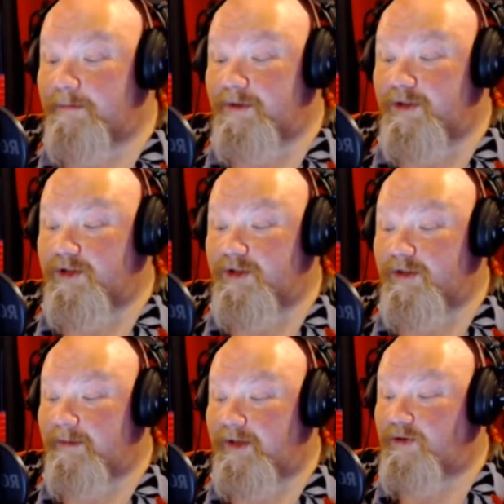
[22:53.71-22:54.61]
position
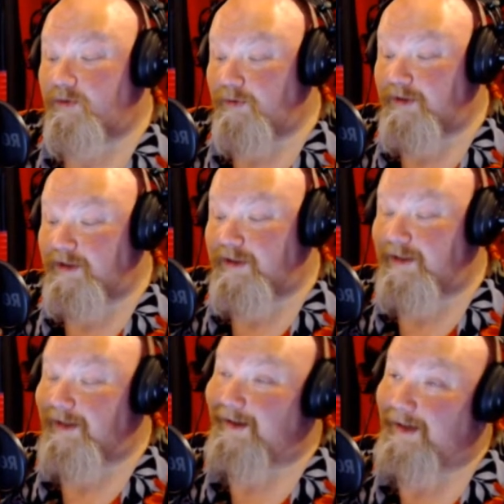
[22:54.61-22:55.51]
to make choices
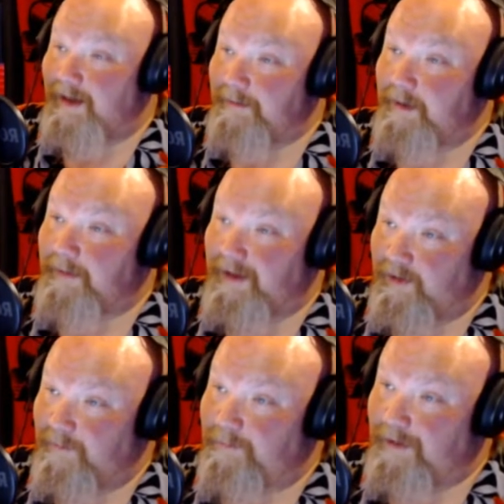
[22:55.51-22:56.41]
that
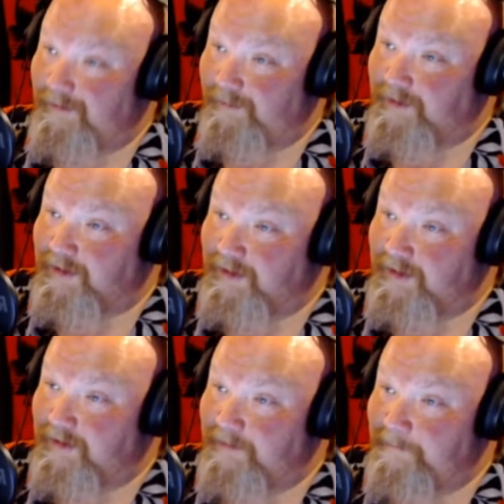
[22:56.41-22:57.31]
complement your preferences.